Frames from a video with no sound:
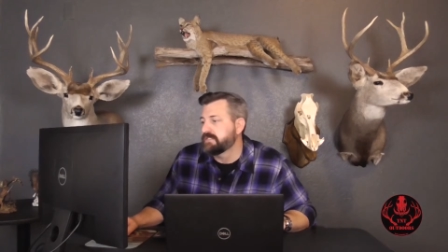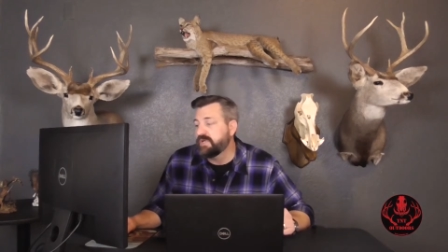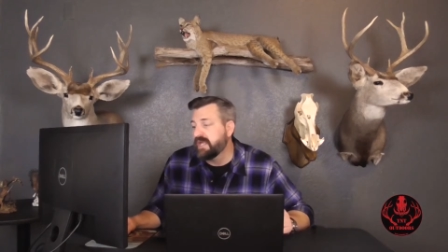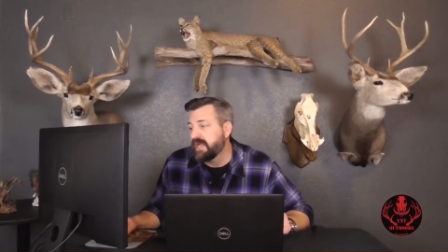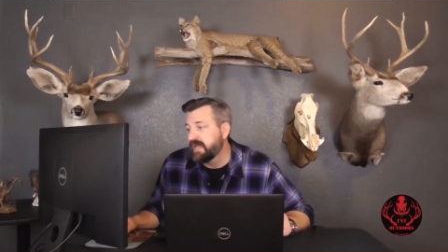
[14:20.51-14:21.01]

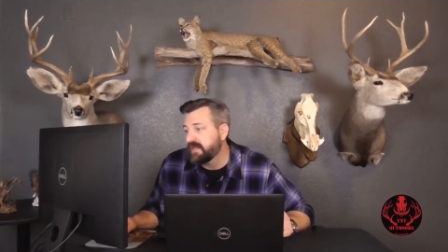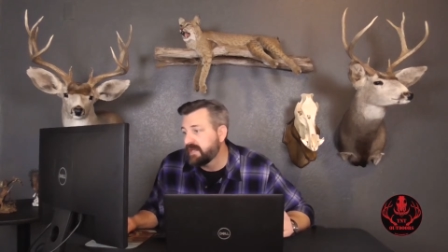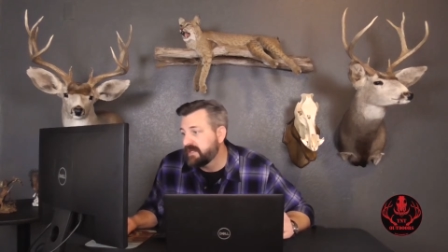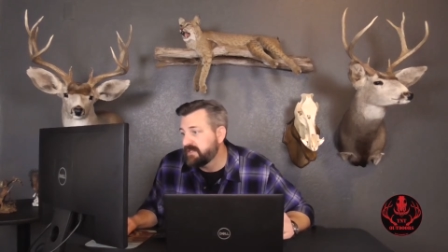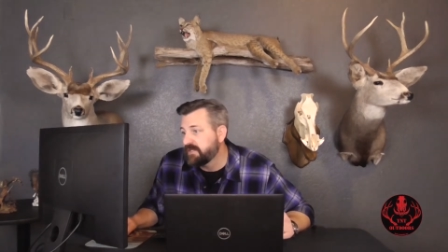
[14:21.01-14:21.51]
We had
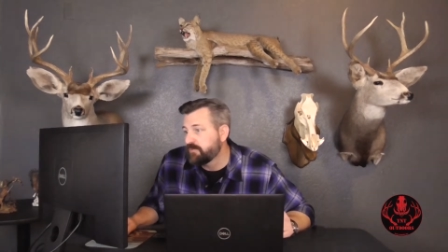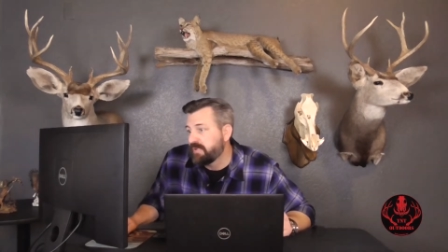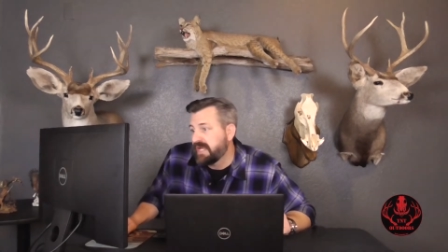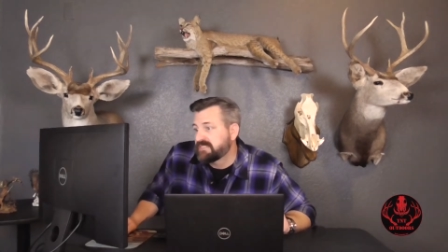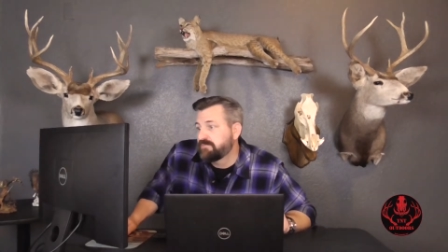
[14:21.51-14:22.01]
a deer
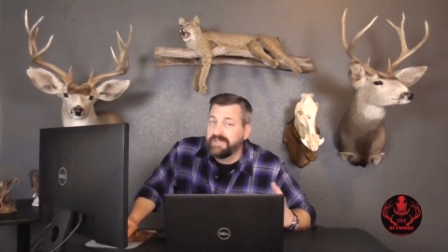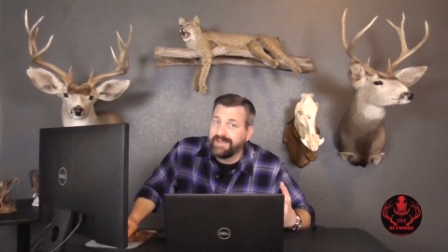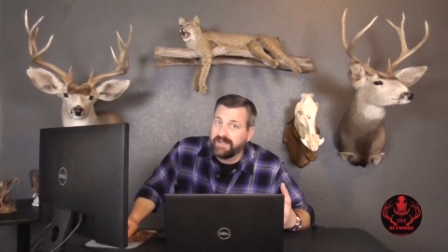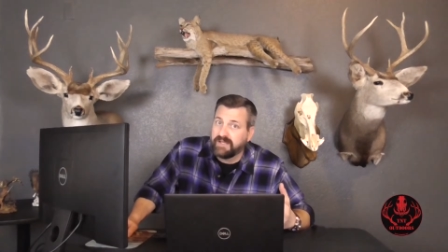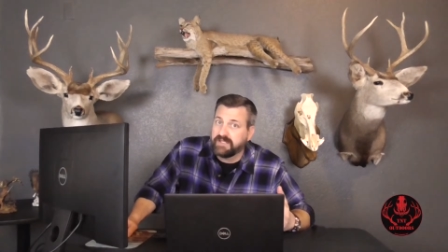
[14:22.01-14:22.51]
pass
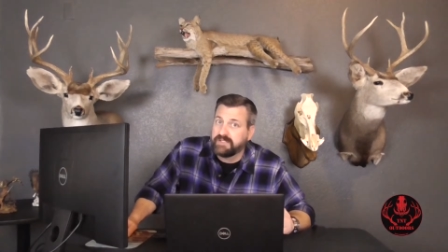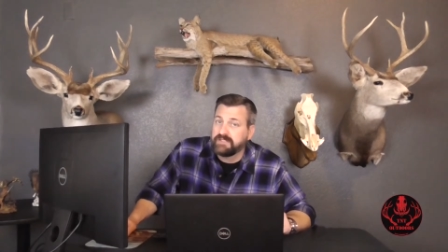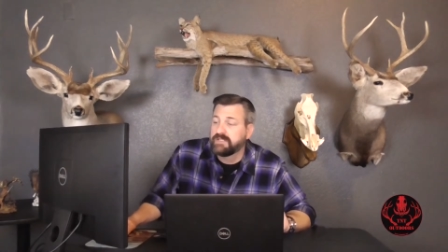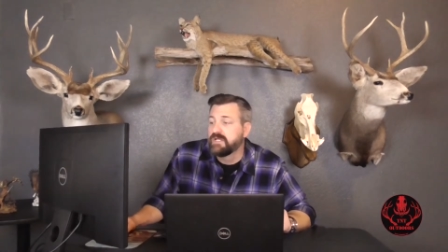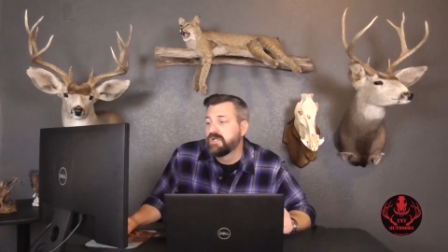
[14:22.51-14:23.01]

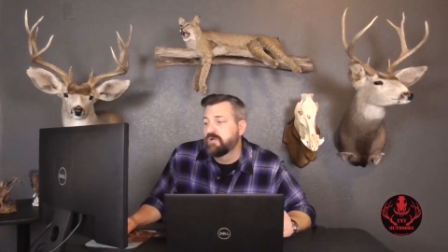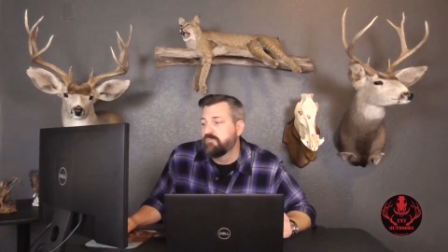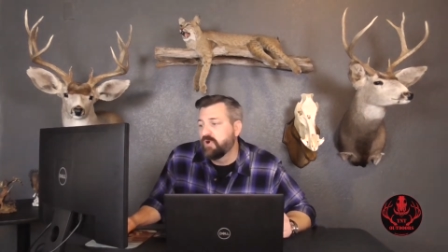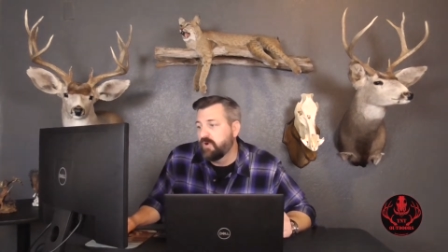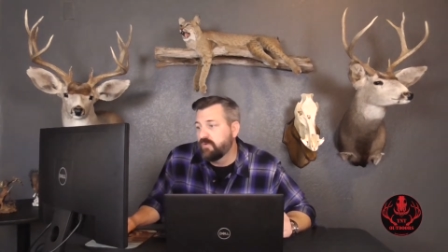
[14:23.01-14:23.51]
behind
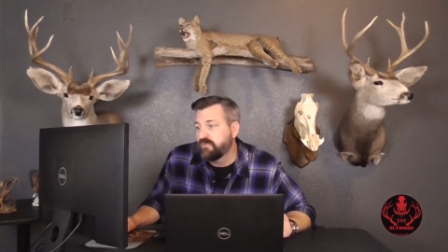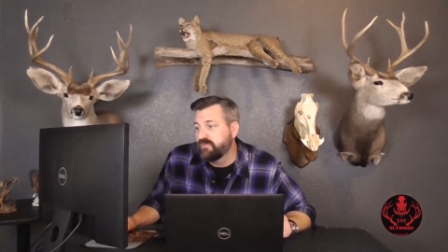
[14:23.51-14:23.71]
both